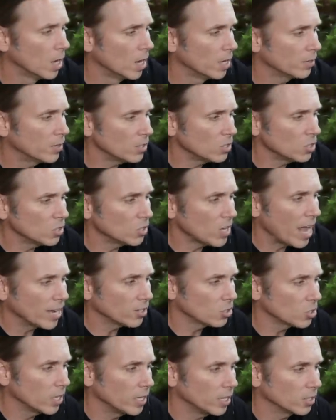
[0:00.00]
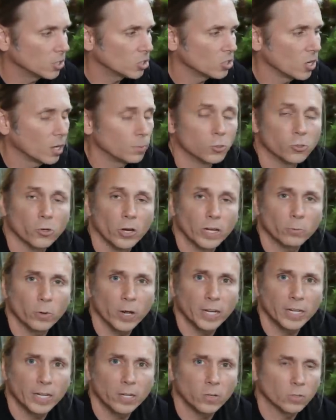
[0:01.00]
This is actually a substrate
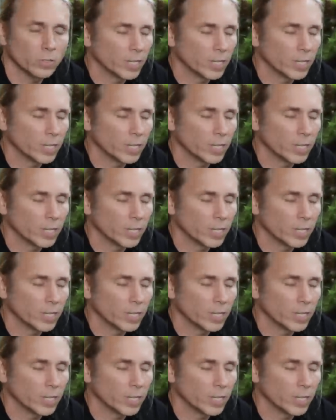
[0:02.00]
right here